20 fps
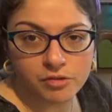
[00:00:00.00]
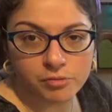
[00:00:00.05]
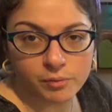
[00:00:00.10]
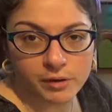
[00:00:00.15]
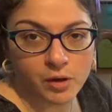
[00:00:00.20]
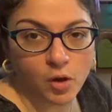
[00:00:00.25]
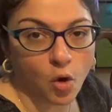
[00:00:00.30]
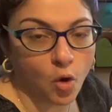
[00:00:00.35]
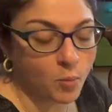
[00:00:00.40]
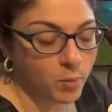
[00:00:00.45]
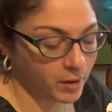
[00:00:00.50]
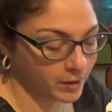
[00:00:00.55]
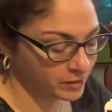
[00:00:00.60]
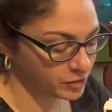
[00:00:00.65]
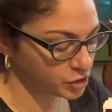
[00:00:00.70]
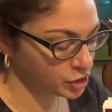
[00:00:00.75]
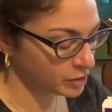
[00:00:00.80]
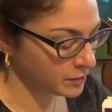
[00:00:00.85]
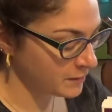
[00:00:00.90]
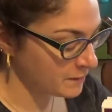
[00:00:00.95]
3-hole
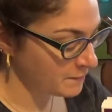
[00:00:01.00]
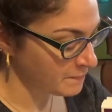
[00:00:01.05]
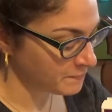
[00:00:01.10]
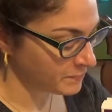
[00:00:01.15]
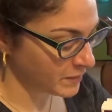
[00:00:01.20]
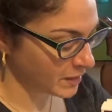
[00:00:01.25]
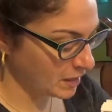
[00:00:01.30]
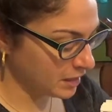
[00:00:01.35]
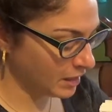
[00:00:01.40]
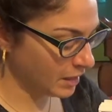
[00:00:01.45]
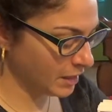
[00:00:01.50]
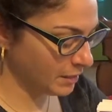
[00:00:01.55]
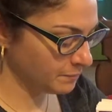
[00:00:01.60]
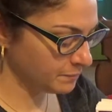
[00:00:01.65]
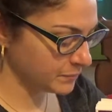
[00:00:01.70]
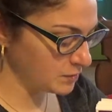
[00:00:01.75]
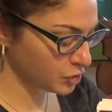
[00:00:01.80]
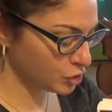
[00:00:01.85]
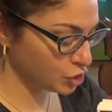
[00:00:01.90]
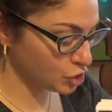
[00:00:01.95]
punch.
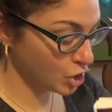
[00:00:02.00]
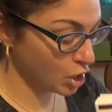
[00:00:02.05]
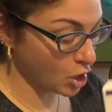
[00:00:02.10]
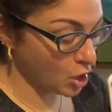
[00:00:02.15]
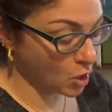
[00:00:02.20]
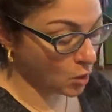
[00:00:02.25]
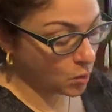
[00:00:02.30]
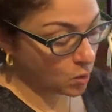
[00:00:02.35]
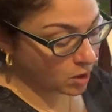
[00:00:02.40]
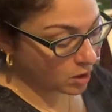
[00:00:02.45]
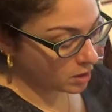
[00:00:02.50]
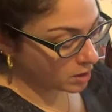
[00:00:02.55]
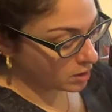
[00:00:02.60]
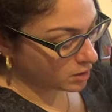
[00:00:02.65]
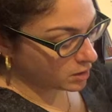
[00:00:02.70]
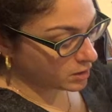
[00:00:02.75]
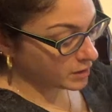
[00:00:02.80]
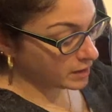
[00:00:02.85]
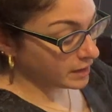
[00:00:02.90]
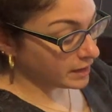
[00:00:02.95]
So
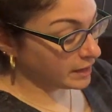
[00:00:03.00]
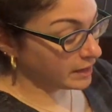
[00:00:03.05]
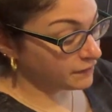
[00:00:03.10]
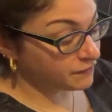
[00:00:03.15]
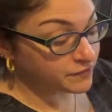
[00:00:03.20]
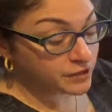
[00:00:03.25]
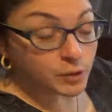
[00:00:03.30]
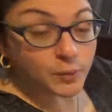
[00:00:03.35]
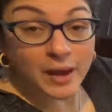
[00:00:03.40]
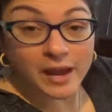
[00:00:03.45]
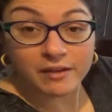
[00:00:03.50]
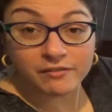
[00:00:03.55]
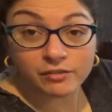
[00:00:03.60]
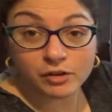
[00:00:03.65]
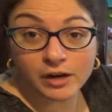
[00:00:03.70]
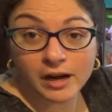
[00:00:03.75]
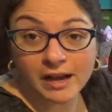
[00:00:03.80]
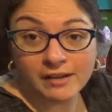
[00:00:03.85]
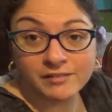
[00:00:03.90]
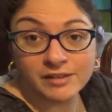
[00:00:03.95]
if you
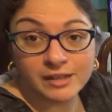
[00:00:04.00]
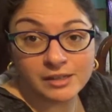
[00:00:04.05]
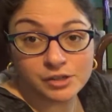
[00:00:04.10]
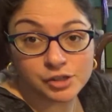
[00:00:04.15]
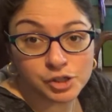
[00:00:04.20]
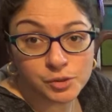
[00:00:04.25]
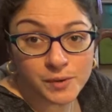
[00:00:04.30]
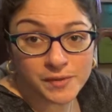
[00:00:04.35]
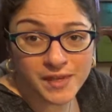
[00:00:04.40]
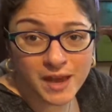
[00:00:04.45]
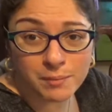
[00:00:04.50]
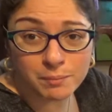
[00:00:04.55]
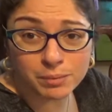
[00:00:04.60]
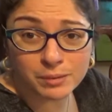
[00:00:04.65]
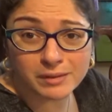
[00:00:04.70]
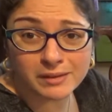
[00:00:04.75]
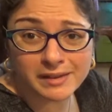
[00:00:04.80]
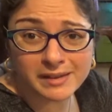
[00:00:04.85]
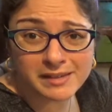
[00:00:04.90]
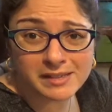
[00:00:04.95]
ever have an issue with that,
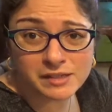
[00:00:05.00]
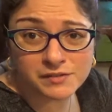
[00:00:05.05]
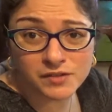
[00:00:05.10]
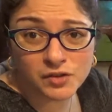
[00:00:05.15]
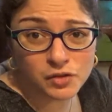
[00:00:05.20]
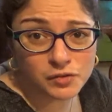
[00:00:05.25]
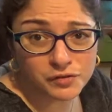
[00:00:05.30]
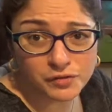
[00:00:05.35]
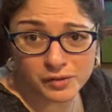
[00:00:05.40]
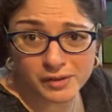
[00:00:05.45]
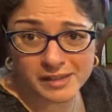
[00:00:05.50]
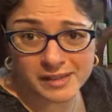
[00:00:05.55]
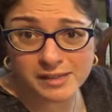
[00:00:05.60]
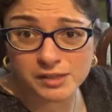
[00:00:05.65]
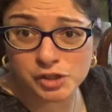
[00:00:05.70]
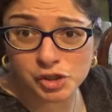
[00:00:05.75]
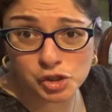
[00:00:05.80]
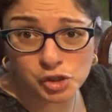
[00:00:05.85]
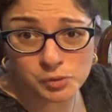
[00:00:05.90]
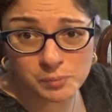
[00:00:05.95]
please feel free
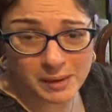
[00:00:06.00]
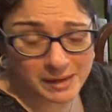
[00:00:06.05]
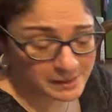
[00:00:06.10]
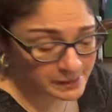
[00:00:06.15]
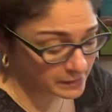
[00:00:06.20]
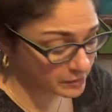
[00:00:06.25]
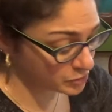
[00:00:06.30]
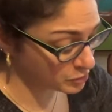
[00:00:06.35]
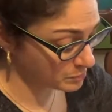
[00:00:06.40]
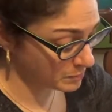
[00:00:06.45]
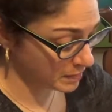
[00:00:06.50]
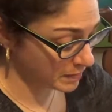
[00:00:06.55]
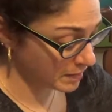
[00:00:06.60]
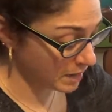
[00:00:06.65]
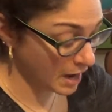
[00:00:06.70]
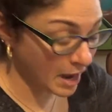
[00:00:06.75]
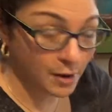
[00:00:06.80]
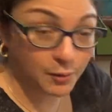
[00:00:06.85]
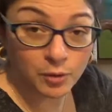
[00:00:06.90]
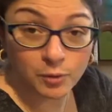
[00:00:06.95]
to message me.
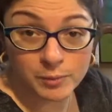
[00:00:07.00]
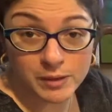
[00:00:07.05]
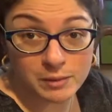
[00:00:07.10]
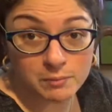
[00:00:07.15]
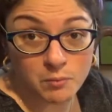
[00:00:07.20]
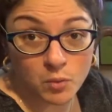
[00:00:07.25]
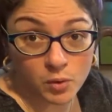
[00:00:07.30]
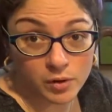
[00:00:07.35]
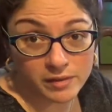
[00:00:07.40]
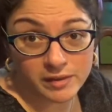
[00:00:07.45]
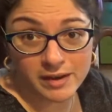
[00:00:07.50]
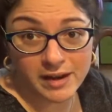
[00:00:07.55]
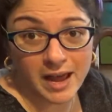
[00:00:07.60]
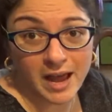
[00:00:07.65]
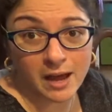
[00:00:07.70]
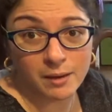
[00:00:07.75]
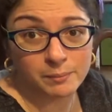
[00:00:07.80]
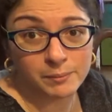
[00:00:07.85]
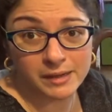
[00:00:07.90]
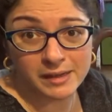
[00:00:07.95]
I will be more than
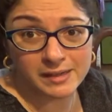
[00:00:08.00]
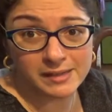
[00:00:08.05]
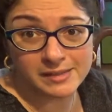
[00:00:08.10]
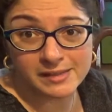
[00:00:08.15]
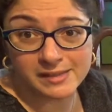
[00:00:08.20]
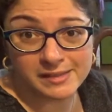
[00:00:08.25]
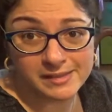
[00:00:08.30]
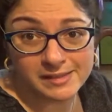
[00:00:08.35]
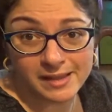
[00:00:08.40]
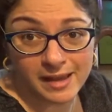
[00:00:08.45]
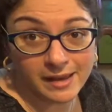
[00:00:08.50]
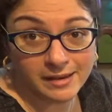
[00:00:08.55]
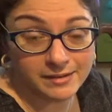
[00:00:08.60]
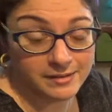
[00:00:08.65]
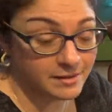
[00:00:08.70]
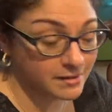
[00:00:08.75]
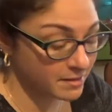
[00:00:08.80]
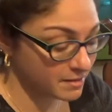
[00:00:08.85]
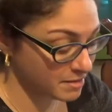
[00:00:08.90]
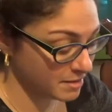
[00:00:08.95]
happy to
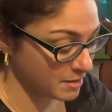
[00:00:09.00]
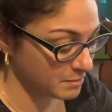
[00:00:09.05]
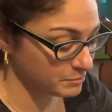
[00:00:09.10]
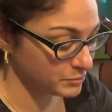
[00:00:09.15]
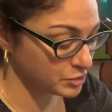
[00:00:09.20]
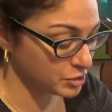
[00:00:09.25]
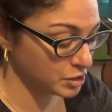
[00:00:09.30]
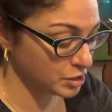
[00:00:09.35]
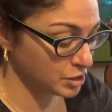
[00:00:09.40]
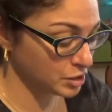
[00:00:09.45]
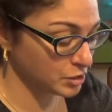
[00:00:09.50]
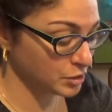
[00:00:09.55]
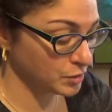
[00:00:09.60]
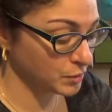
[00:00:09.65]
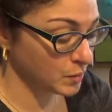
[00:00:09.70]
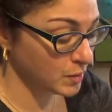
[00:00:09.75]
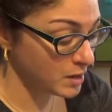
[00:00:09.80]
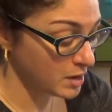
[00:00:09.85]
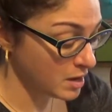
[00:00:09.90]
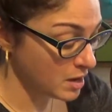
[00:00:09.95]
send them to
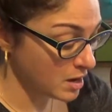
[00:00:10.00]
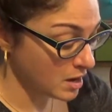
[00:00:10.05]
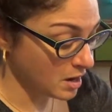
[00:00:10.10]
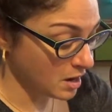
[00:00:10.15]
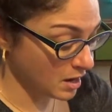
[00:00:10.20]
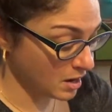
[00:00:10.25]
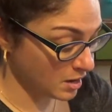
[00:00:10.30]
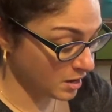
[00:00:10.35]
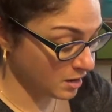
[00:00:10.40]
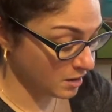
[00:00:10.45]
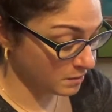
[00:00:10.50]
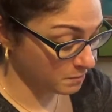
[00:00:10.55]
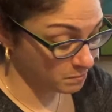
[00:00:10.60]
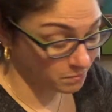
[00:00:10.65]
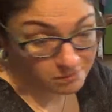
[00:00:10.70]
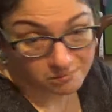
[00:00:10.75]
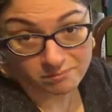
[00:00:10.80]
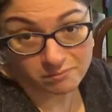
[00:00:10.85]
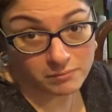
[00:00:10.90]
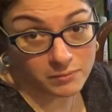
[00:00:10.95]
you.
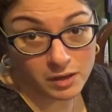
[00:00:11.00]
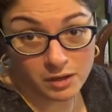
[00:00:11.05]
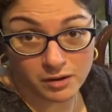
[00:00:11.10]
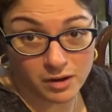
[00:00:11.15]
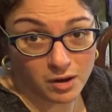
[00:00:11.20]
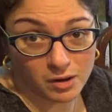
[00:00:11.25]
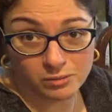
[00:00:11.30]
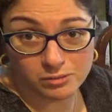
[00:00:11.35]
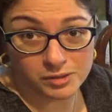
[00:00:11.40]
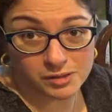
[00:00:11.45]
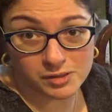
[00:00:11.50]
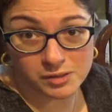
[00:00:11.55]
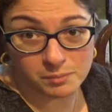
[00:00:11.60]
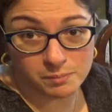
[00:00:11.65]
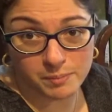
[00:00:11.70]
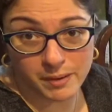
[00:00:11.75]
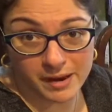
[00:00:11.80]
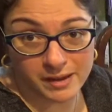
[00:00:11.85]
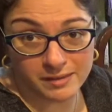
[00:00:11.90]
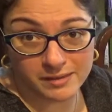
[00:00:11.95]
You know,
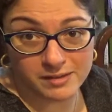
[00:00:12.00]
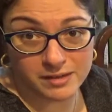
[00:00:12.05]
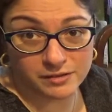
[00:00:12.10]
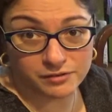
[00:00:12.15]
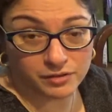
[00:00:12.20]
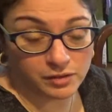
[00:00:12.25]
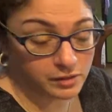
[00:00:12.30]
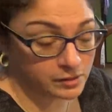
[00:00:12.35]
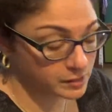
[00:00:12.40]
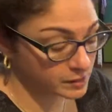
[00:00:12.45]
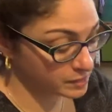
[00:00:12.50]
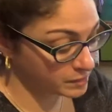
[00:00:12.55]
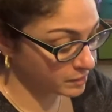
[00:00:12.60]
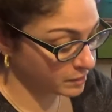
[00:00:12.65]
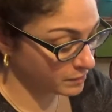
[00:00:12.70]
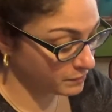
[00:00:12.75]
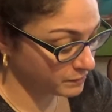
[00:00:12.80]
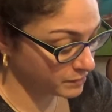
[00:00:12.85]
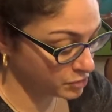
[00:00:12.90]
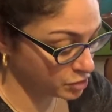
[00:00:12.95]
just pay the difference
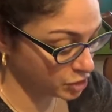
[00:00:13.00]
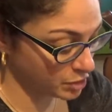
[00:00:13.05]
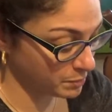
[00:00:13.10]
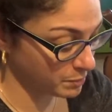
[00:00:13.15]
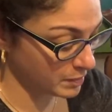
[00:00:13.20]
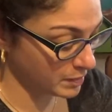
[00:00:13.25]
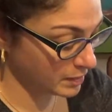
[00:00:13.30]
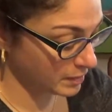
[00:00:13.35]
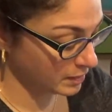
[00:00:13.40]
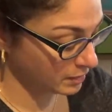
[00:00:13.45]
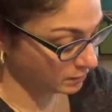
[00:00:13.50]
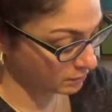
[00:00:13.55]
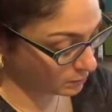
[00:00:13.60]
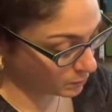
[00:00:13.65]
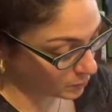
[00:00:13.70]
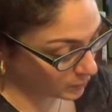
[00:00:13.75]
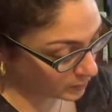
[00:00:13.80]
of the shipping and